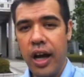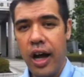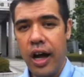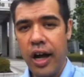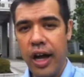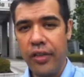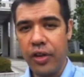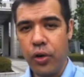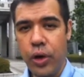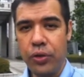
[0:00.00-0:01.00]

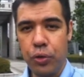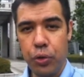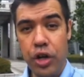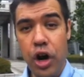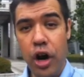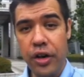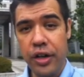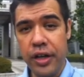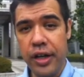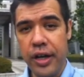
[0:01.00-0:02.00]
And the quiz was
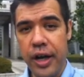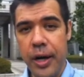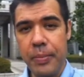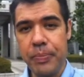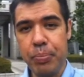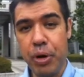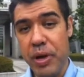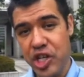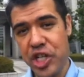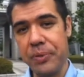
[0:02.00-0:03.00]
regarding
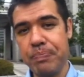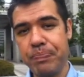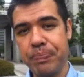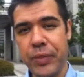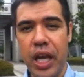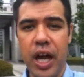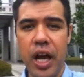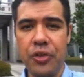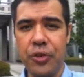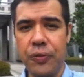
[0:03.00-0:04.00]
permission.
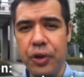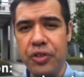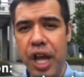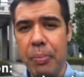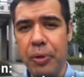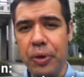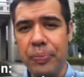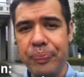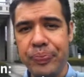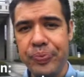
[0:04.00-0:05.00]
So for example,
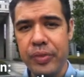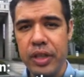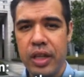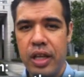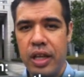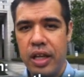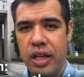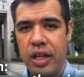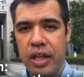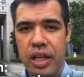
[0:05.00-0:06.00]

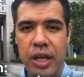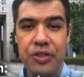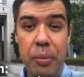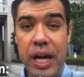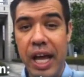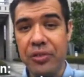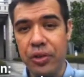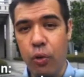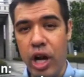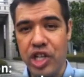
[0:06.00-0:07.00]
if someone
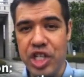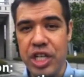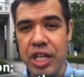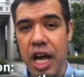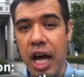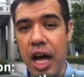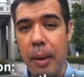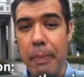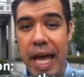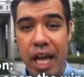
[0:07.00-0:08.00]
asks the question,
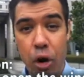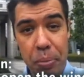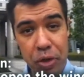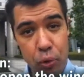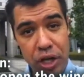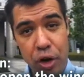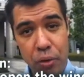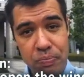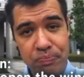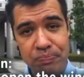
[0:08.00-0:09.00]
may I open the window?